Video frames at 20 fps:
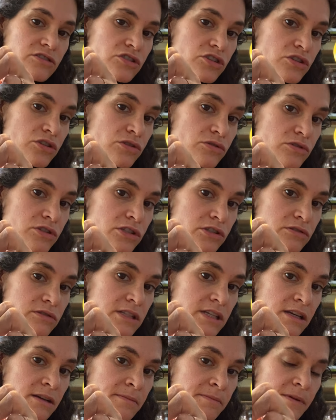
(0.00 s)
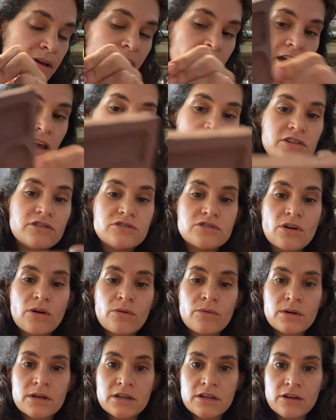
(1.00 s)
too deep. You don't
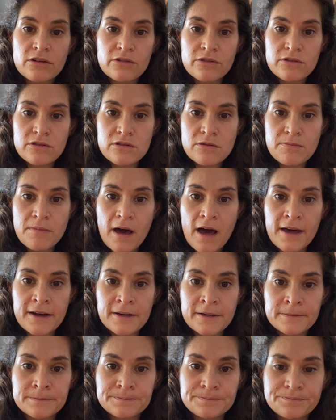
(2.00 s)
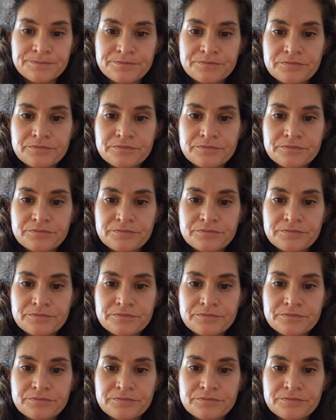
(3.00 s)
want to go through the bottom.